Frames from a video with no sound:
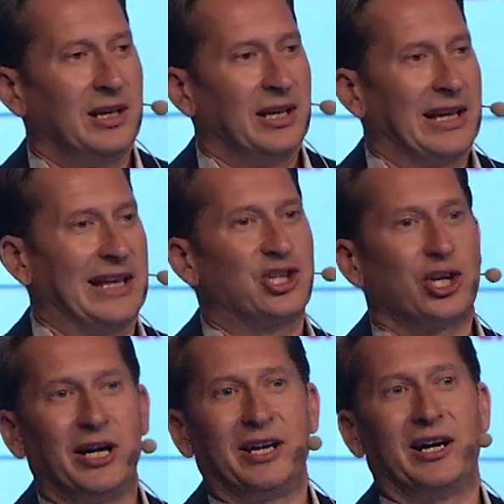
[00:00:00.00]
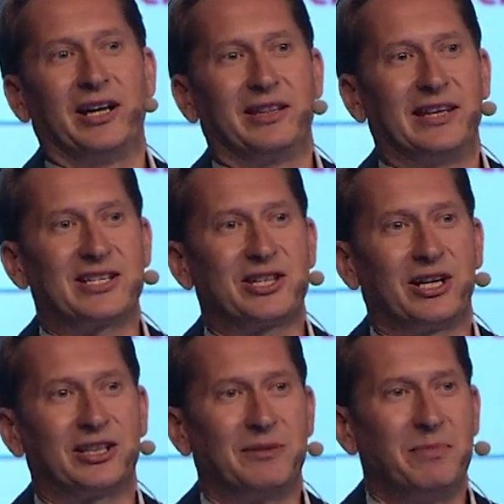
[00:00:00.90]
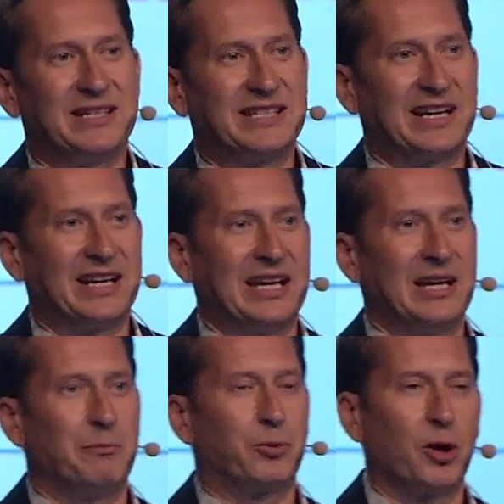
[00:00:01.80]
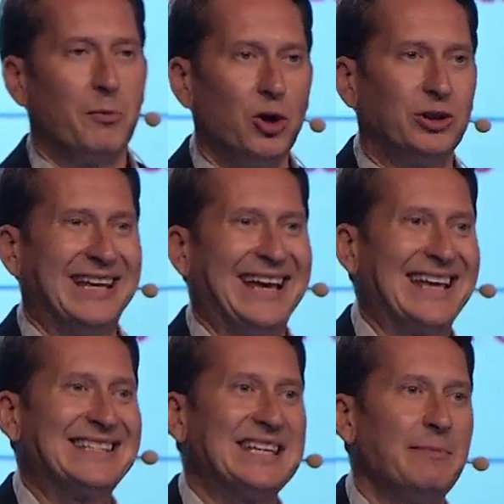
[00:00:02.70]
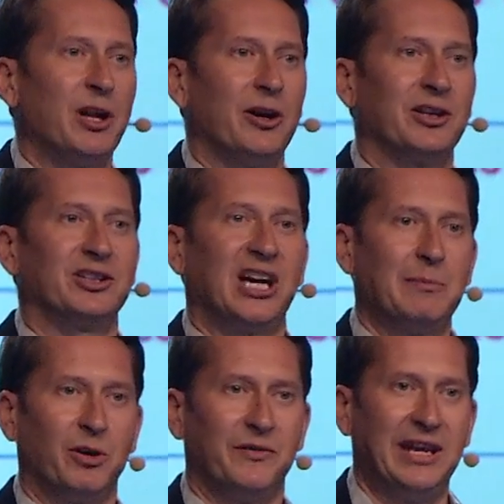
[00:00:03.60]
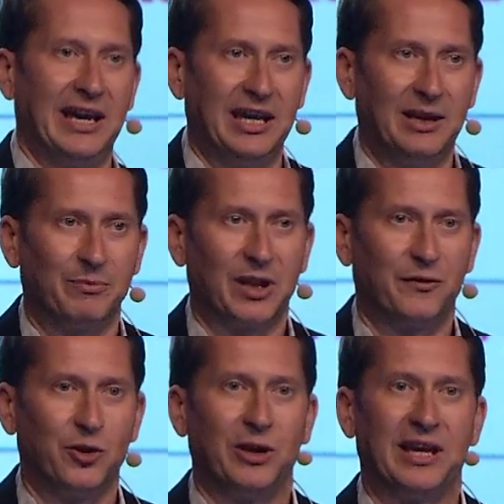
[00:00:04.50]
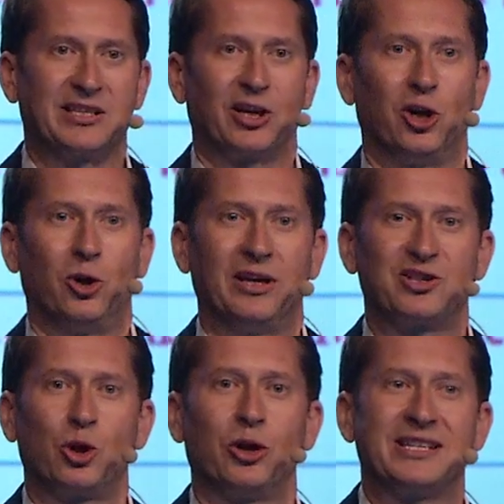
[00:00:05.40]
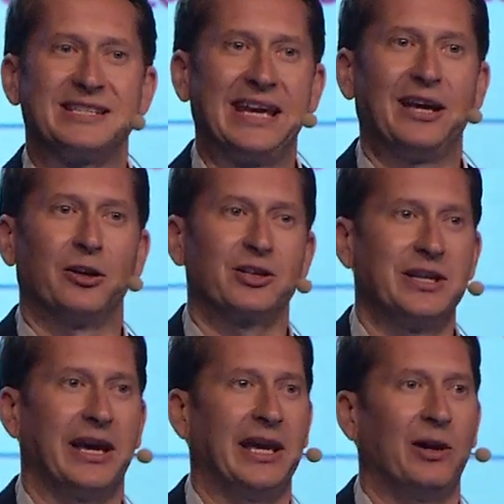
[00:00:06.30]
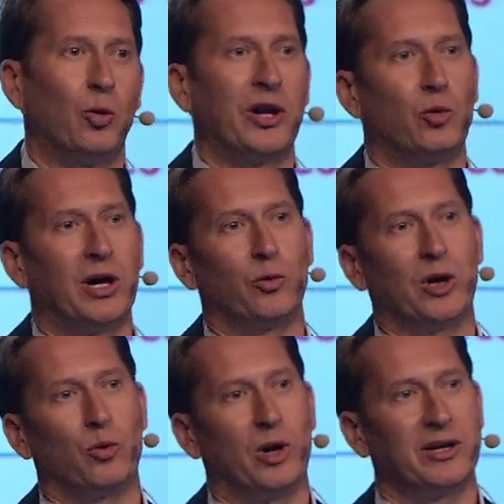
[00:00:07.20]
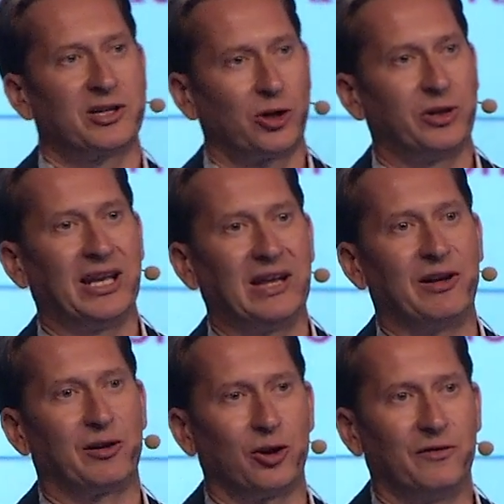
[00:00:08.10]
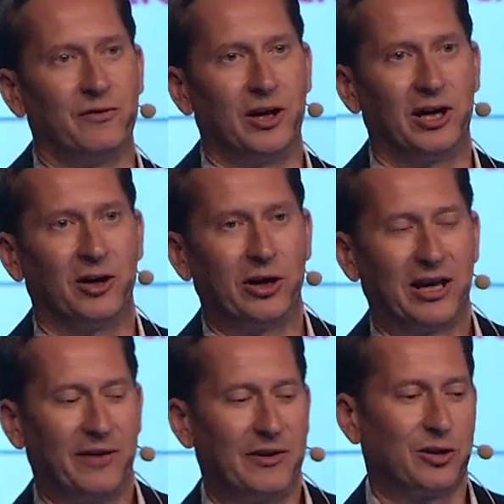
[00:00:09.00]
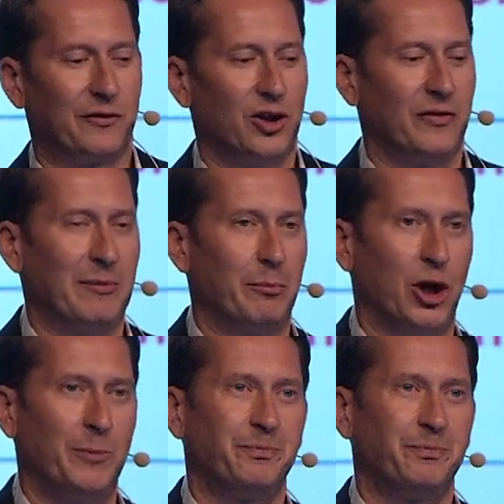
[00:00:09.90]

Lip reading: In China, they started basically promoting a similar type of day a few days ago. It's called Singles Day, 1111, so the 11th of November.